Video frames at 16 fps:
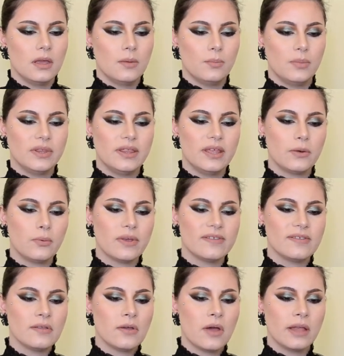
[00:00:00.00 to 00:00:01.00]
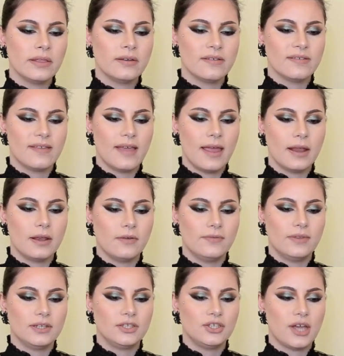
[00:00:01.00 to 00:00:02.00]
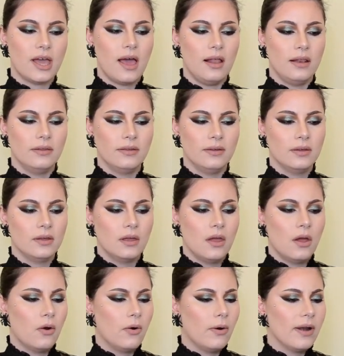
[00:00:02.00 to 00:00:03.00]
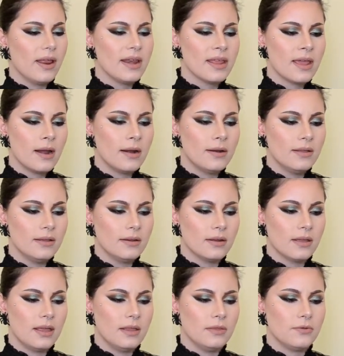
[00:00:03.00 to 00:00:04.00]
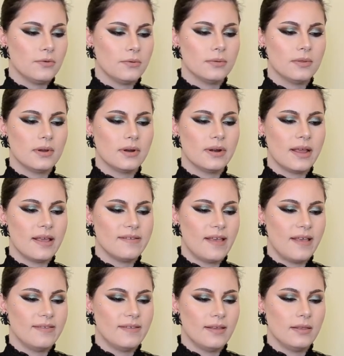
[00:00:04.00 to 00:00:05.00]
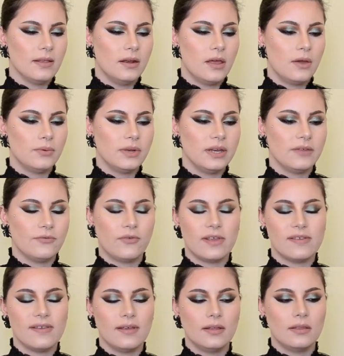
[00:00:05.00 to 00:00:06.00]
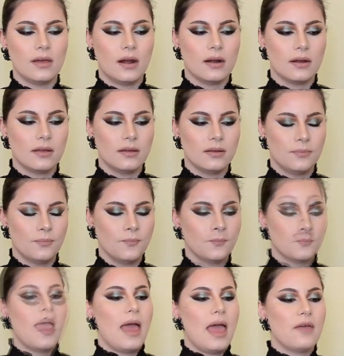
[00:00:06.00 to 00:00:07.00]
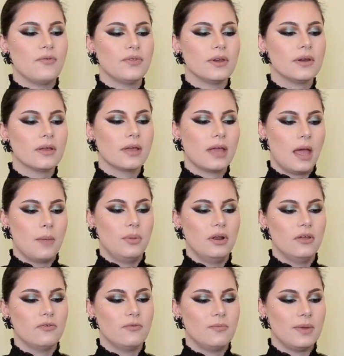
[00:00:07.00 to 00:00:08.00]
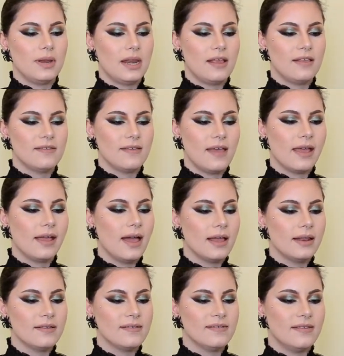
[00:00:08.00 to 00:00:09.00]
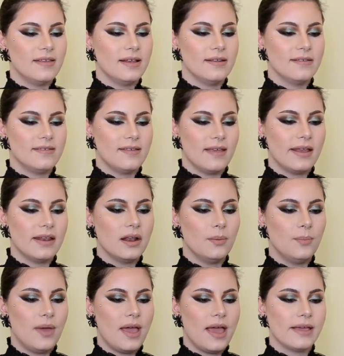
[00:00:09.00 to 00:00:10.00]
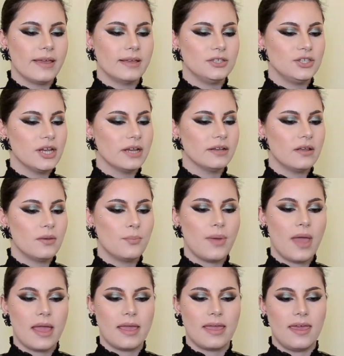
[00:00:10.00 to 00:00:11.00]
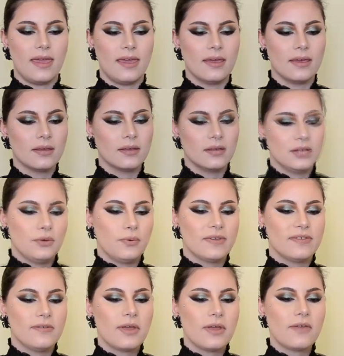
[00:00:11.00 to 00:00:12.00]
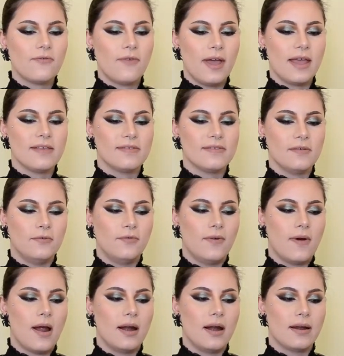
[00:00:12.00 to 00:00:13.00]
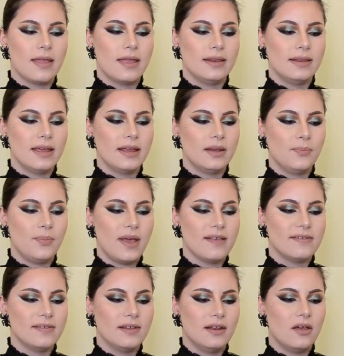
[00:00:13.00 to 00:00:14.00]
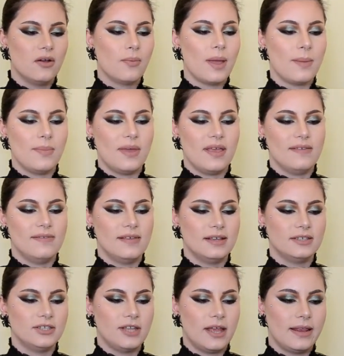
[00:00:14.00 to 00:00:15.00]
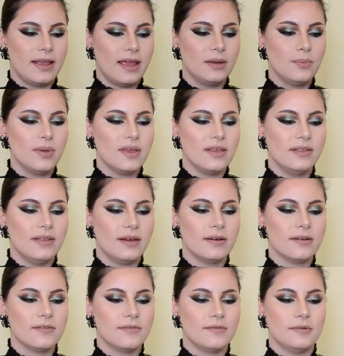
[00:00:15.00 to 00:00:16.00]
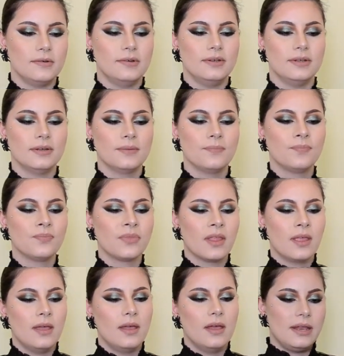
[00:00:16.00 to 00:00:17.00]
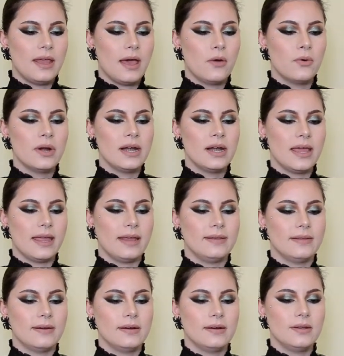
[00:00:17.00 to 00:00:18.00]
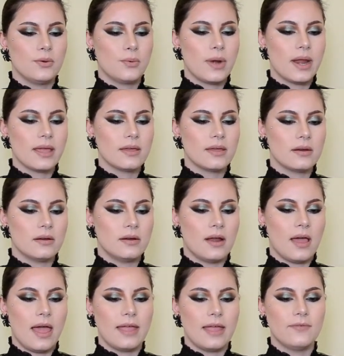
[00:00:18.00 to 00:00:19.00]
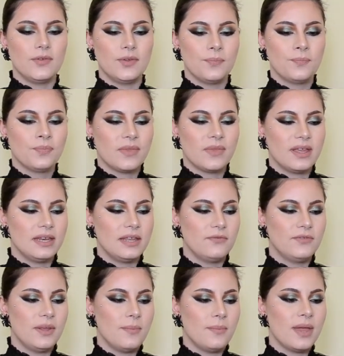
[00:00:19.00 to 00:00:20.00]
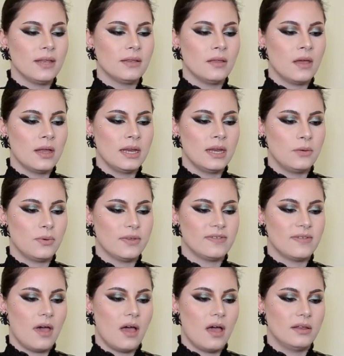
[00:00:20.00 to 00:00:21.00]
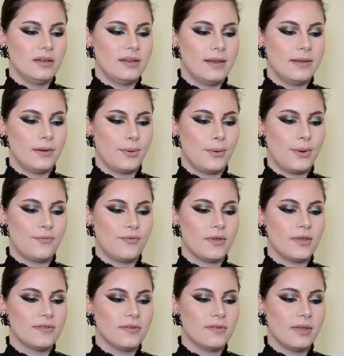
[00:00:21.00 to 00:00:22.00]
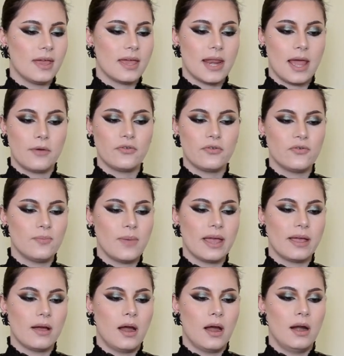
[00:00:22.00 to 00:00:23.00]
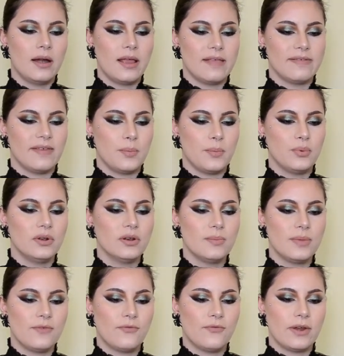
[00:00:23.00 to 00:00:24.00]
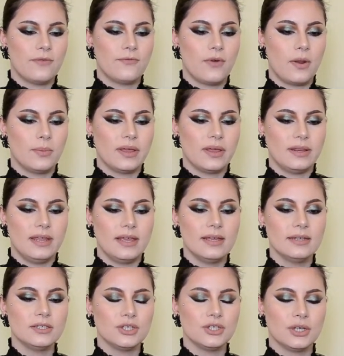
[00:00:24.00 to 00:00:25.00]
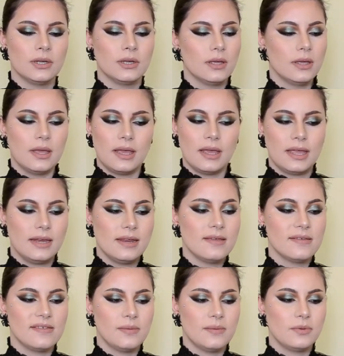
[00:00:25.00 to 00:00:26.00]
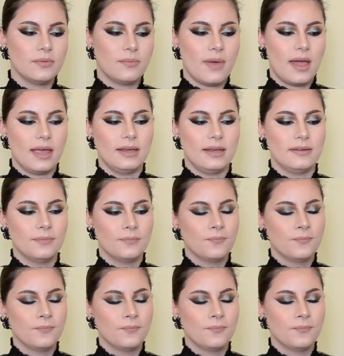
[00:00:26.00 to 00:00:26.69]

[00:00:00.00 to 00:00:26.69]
But there was no other sign of the child or any other intruder as I sat alone in the freezing dark. After a couple of minutes, I got a cell signal back and checked on Peggy. She was doing fine so far, and they'd passed along my message that I'd be there soon. An hour later, the wrecker arrived, and if the man thought it was odd that I refused to get out of my car as he pulled me free from the ditch, he didn't seem to mind.